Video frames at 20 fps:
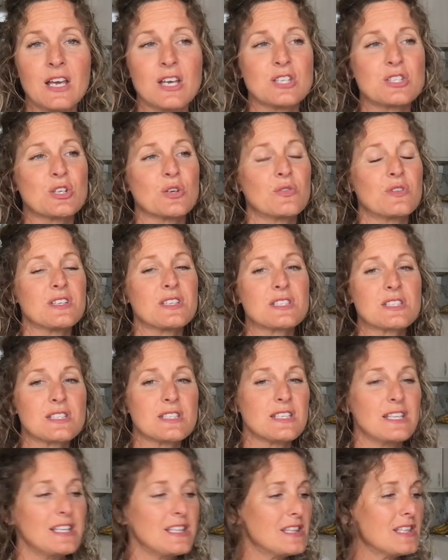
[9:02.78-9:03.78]
So this is
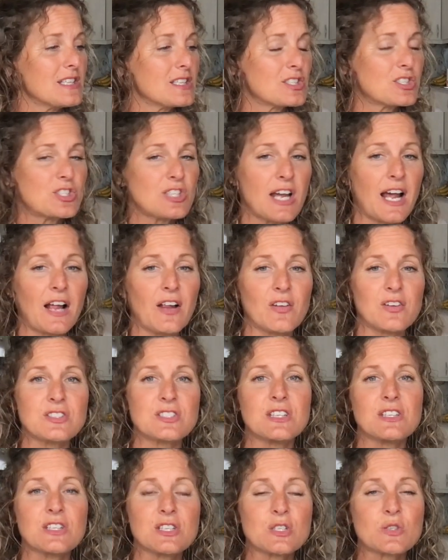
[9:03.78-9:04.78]
in this challenge,
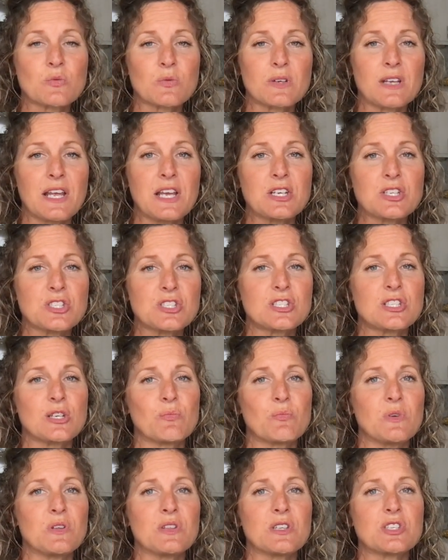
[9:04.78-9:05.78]
in this
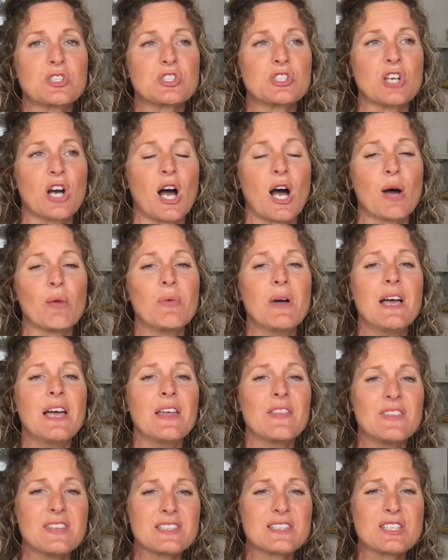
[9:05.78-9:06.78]
relationship, in this job,
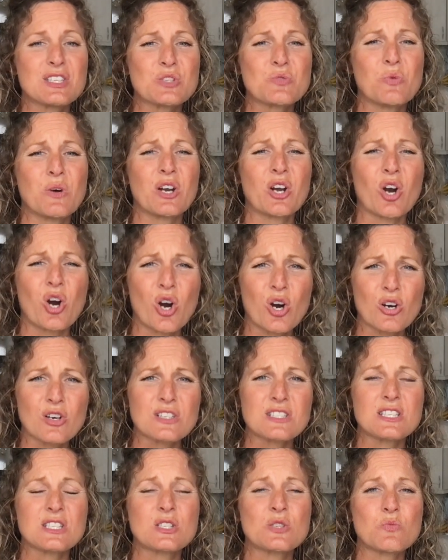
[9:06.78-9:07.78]
this is what
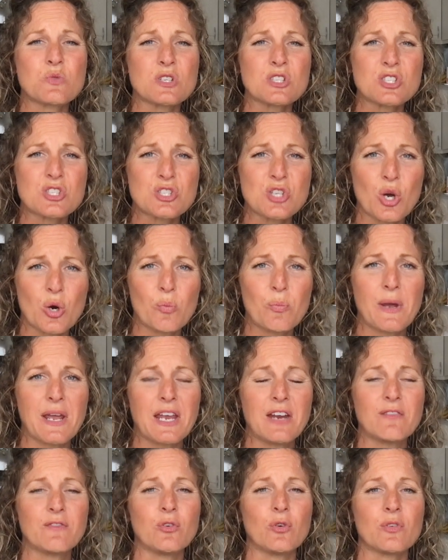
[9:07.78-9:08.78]
hurts. This is what's so
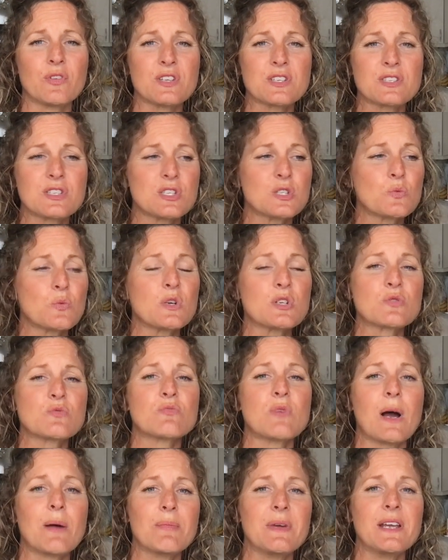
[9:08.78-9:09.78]
painful. This is what's
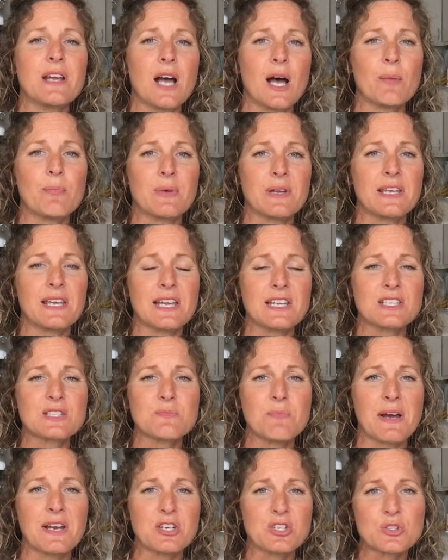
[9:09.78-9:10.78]
rubbing up against
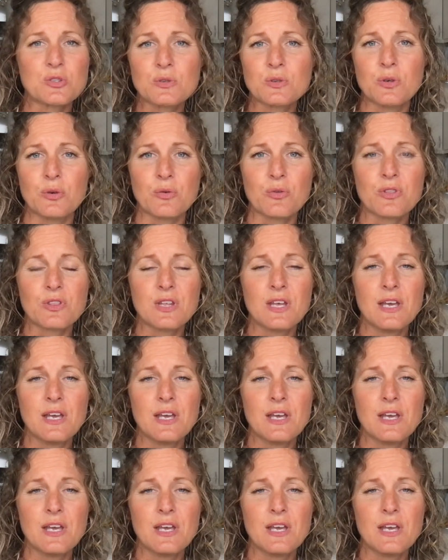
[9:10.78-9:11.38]
my truth.